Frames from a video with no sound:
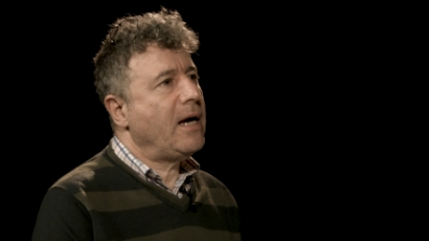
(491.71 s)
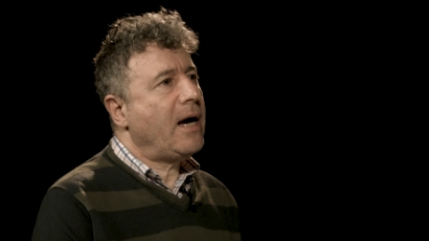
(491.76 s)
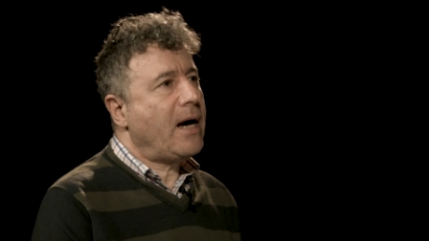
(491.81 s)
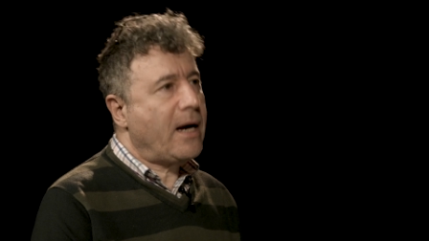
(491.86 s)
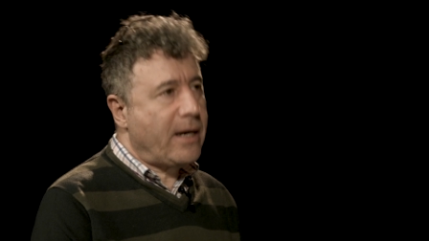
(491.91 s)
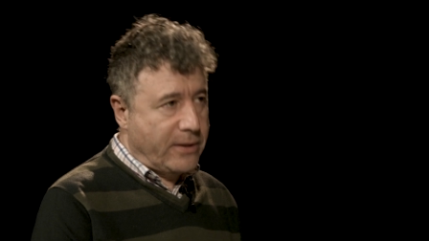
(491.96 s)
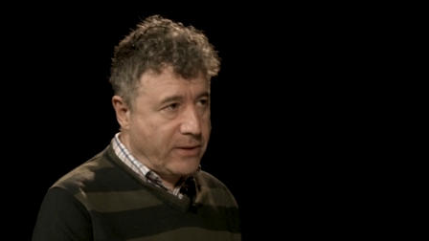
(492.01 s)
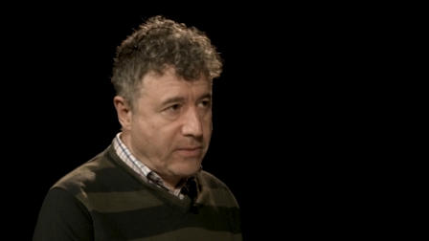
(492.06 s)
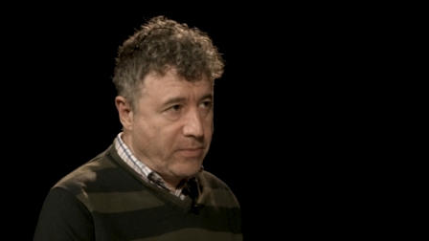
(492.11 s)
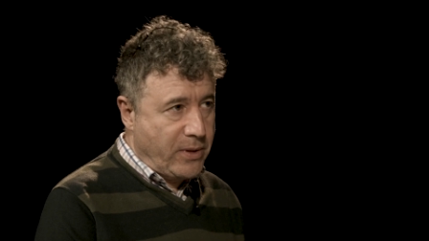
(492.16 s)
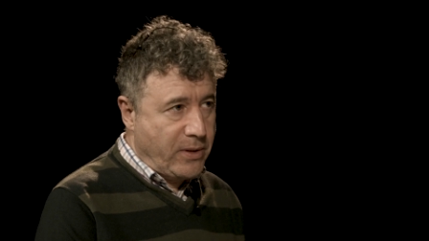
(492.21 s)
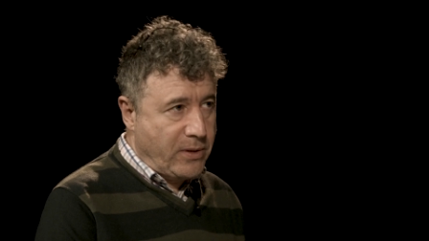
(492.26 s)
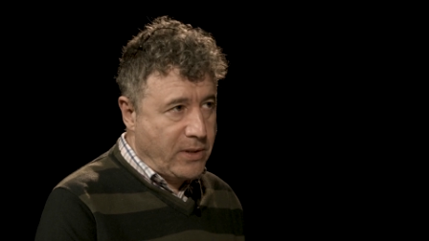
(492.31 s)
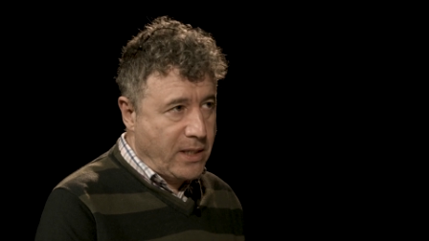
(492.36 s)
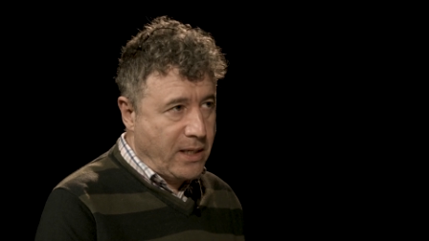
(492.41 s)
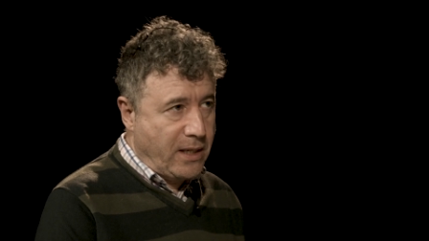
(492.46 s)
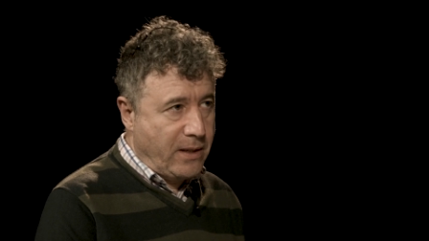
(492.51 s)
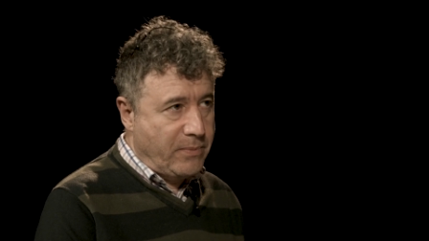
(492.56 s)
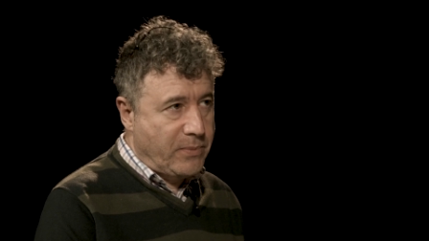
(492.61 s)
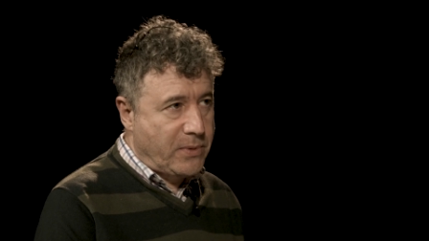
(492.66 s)
arts
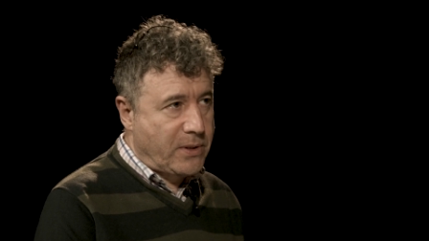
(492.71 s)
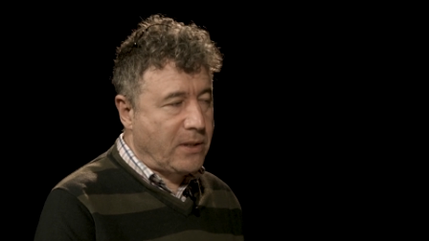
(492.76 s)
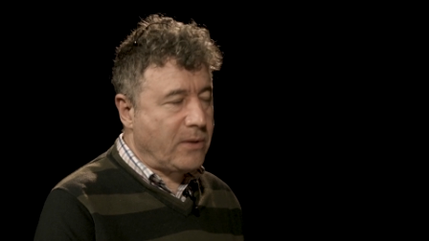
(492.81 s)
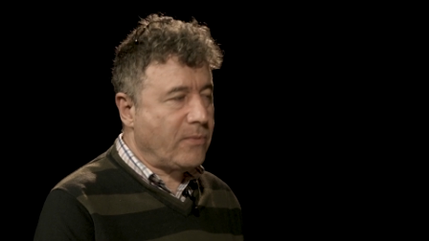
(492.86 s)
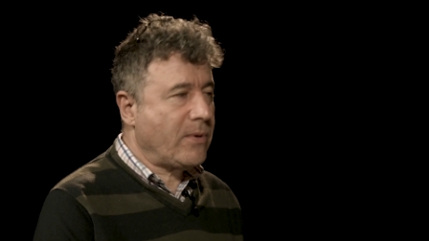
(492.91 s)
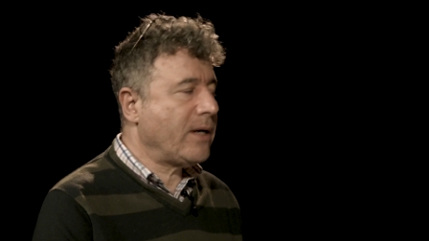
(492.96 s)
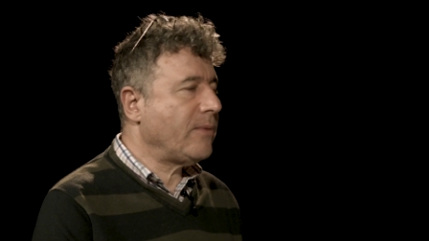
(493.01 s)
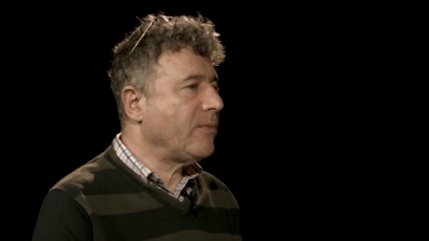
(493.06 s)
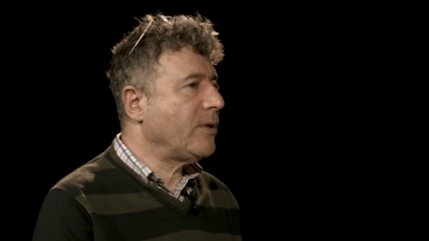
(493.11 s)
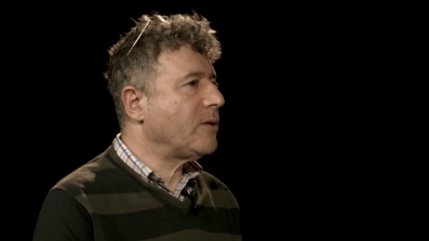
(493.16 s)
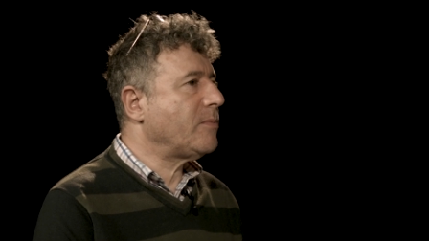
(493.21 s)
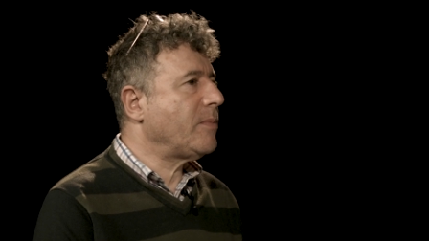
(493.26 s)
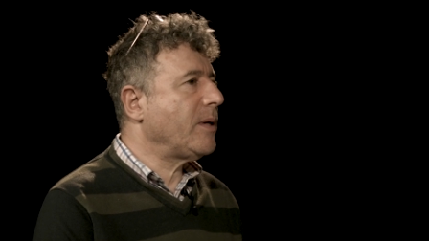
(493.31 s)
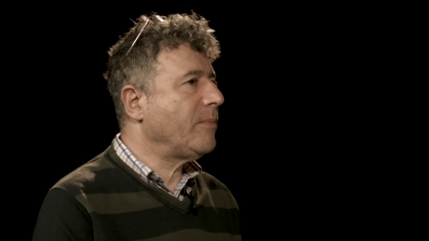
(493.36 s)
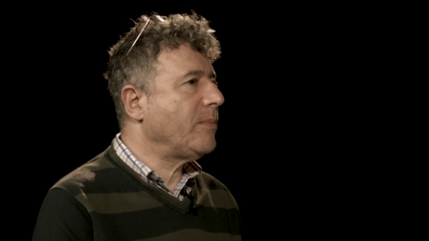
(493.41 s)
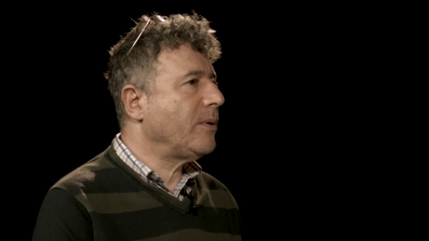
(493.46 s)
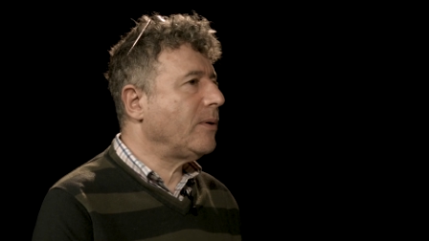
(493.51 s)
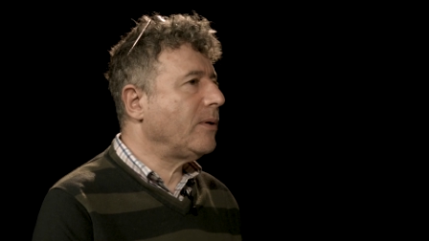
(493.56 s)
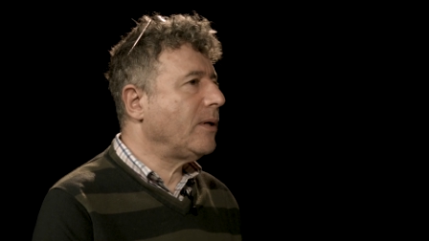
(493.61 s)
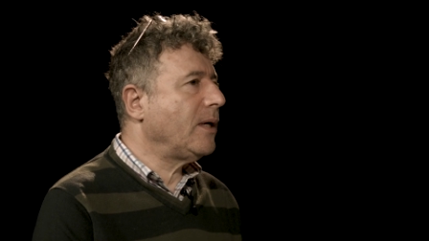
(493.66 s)
museums and the way in which
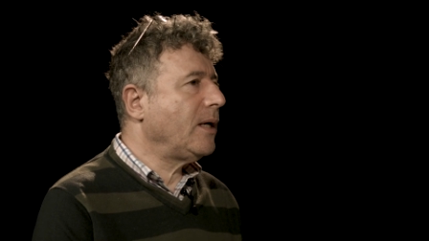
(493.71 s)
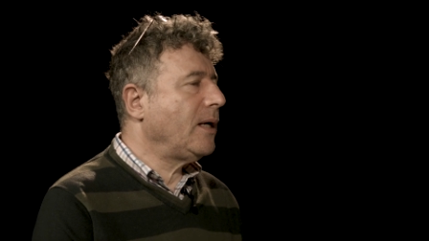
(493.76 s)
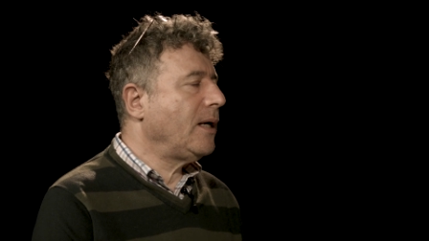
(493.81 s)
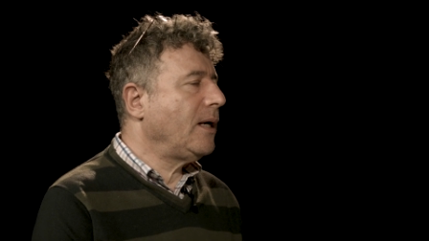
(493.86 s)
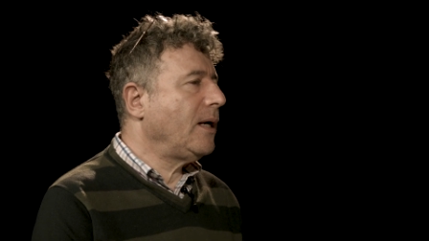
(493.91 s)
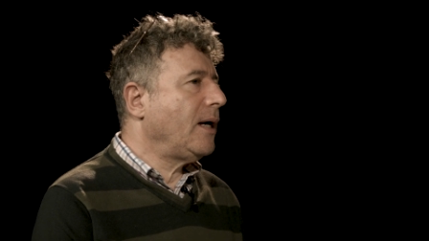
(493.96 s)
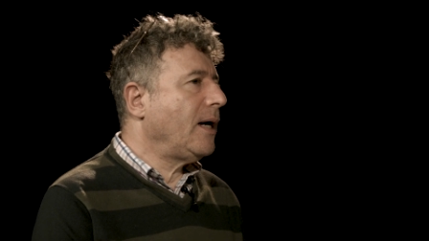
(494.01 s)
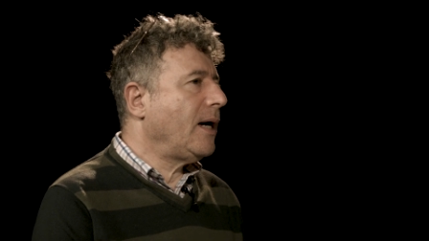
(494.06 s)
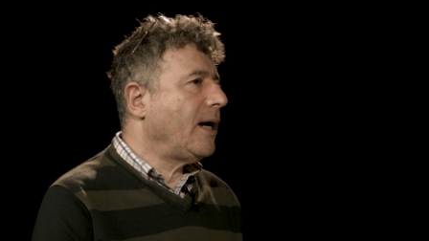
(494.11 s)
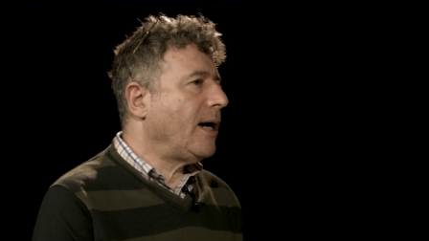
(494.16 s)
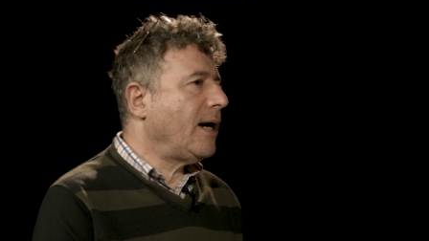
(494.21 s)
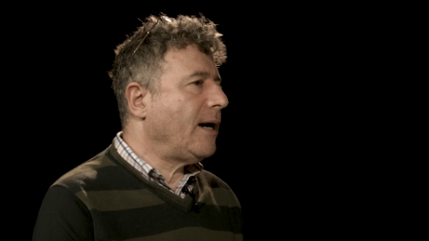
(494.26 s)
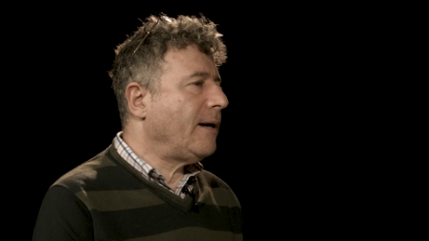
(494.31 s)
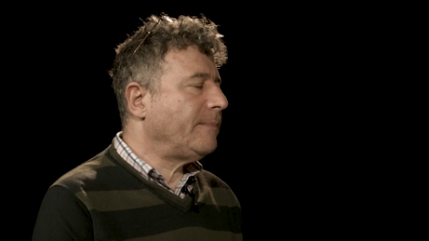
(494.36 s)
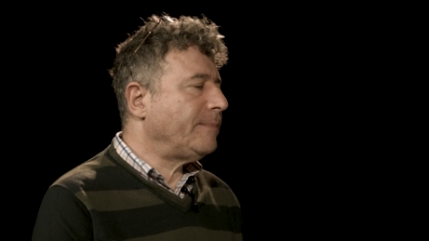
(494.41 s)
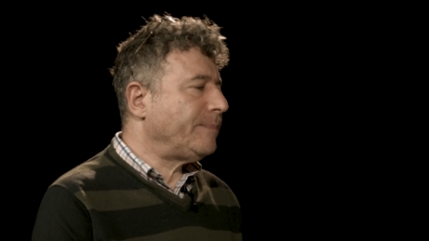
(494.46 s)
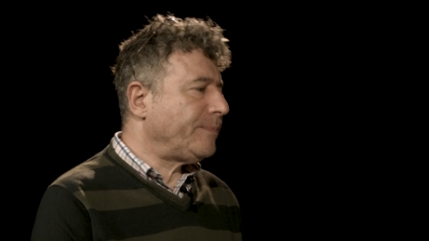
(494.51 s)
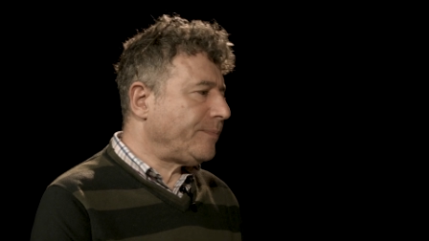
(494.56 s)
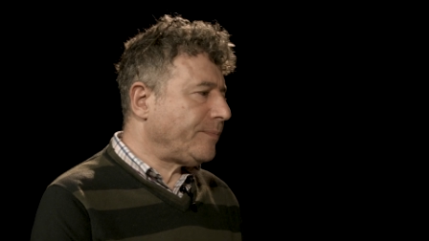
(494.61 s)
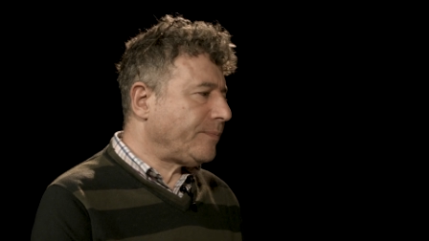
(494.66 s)
people
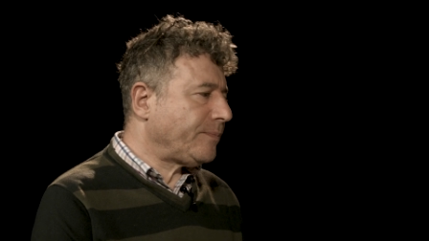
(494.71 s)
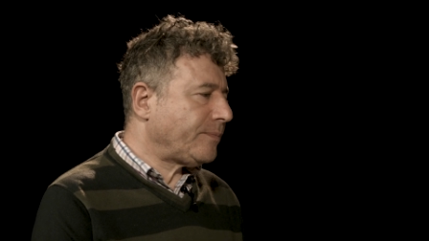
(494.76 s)
um,